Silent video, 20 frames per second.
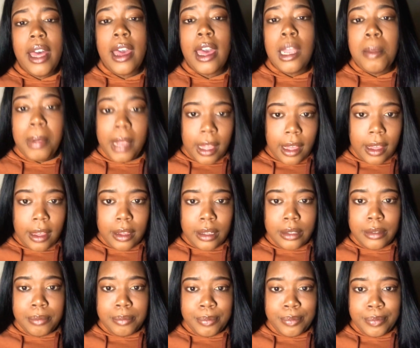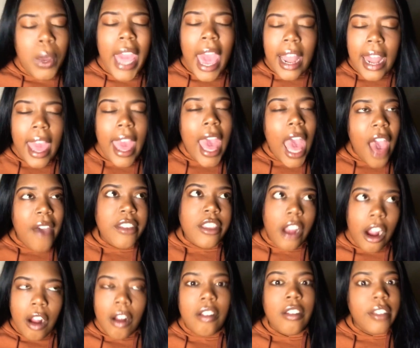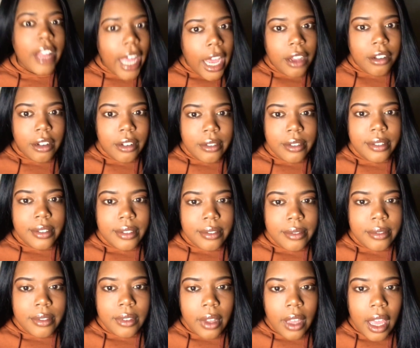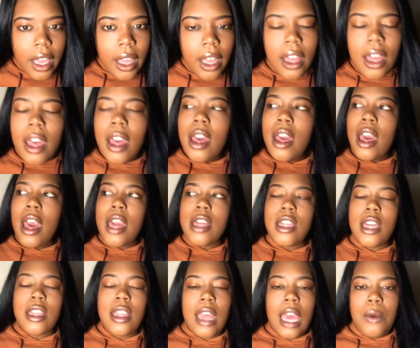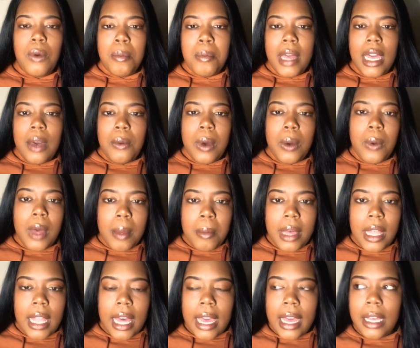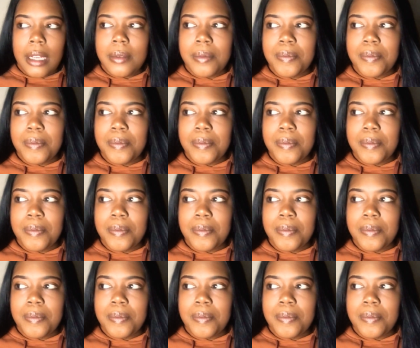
of the plug. You gotta have certain standards. Okay, and just like with men, with women, like,